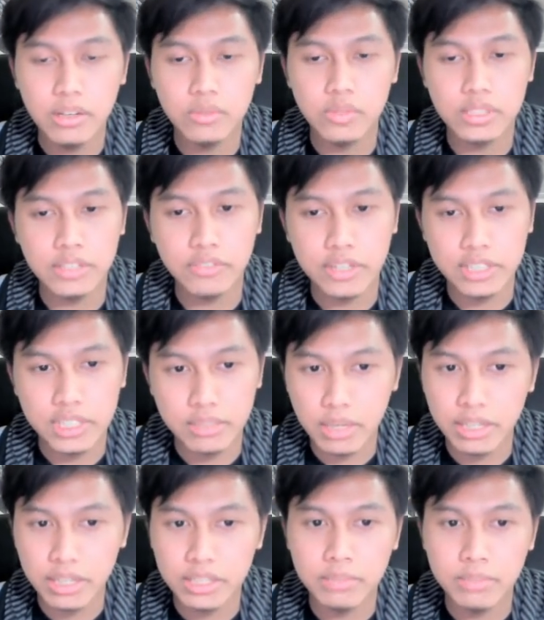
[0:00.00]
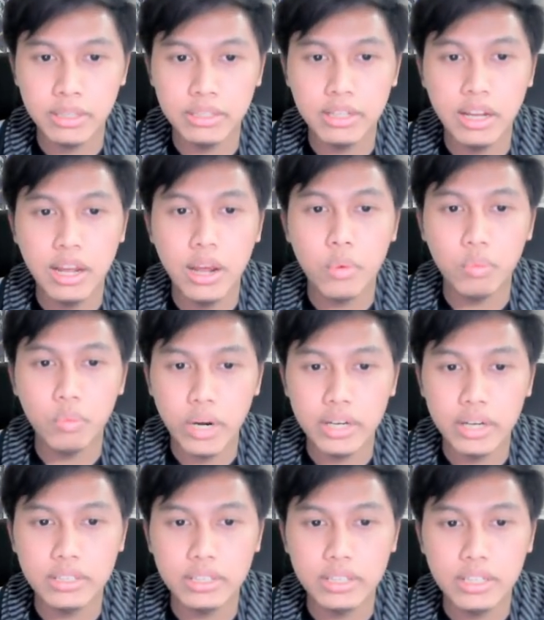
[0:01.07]
reservation management,
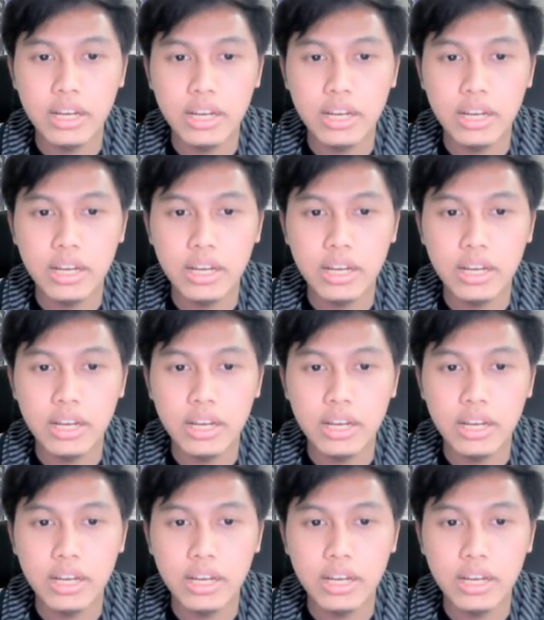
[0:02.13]
where